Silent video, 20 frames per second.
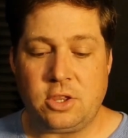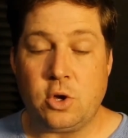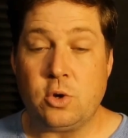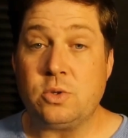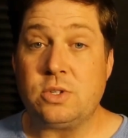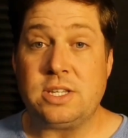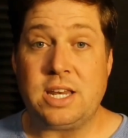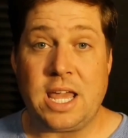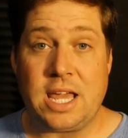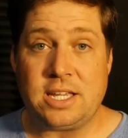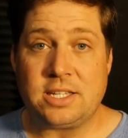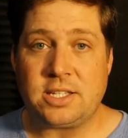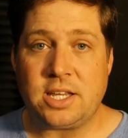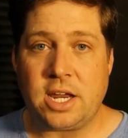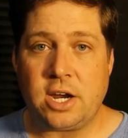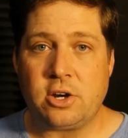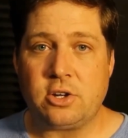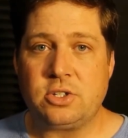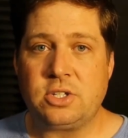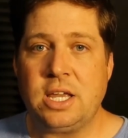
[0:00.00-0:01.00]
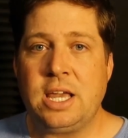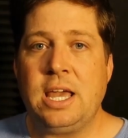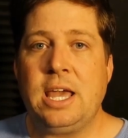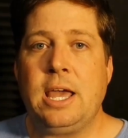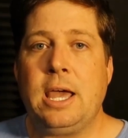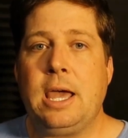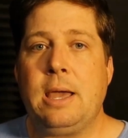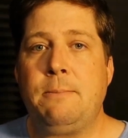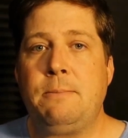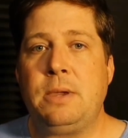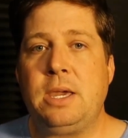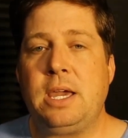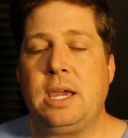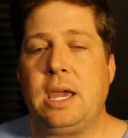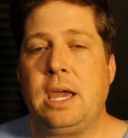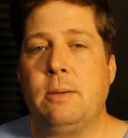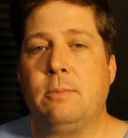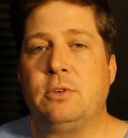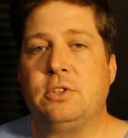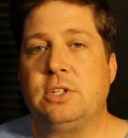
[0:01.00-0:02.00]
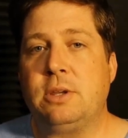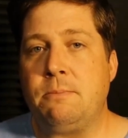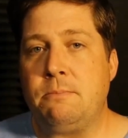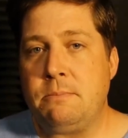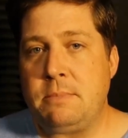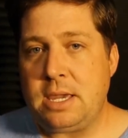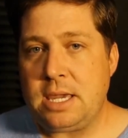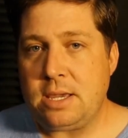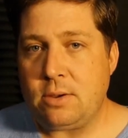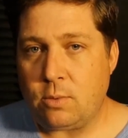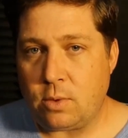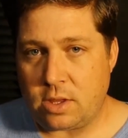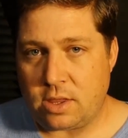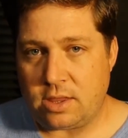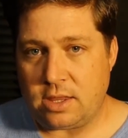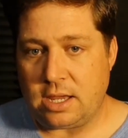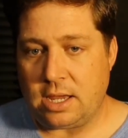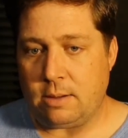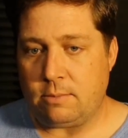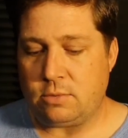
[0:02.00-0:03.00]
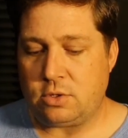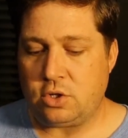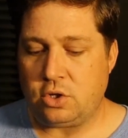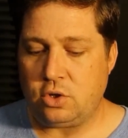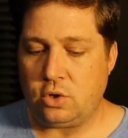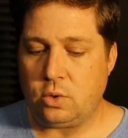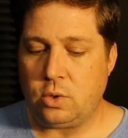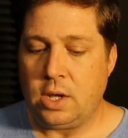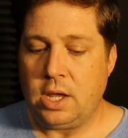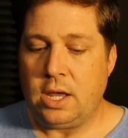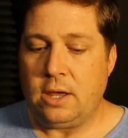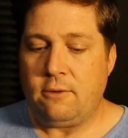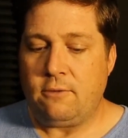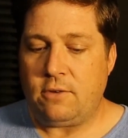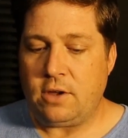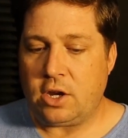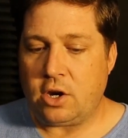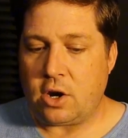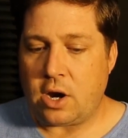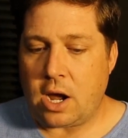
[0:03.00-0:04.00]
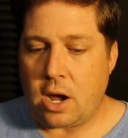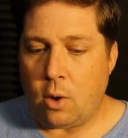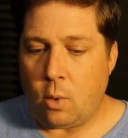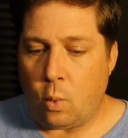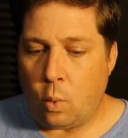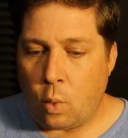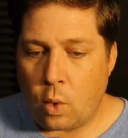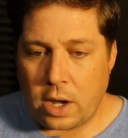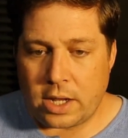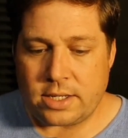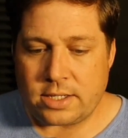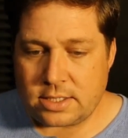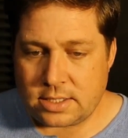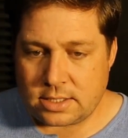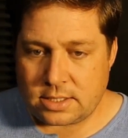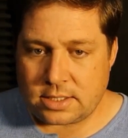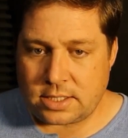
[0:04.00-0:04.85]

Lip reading: and those naysayers and being able to meet with them to figure out what